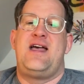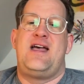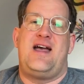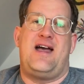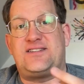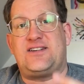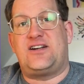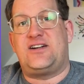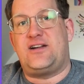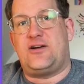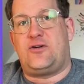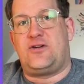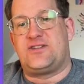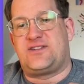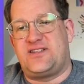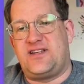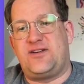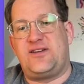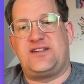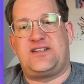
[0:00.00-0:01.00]
He started a
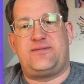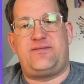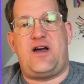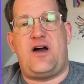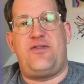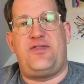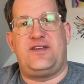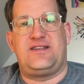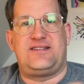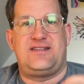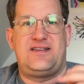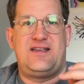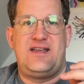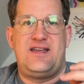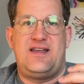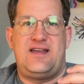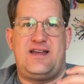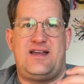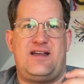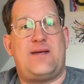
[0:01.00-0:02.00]
whole series about this,
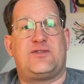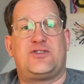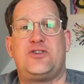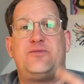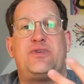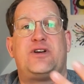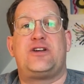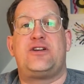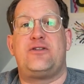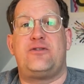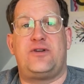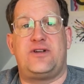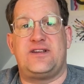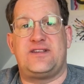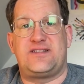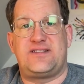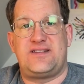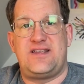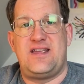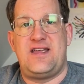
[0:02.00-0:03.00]
and I'm super
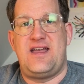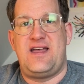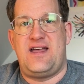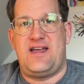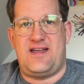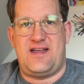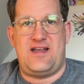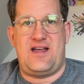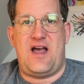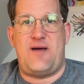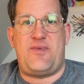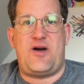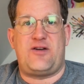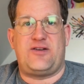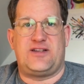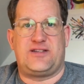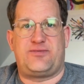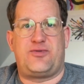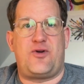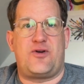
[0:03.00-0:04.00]
curious
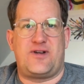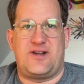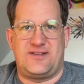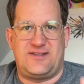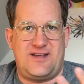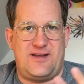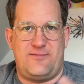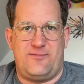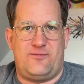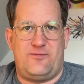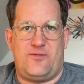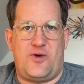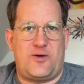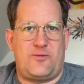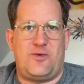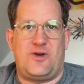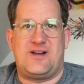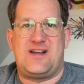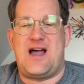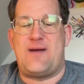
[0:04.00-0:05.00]
about his progress and
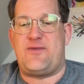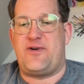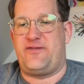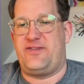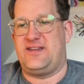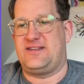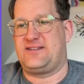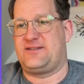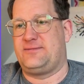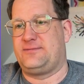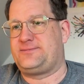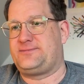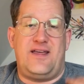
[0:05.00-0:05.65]
what will come of this.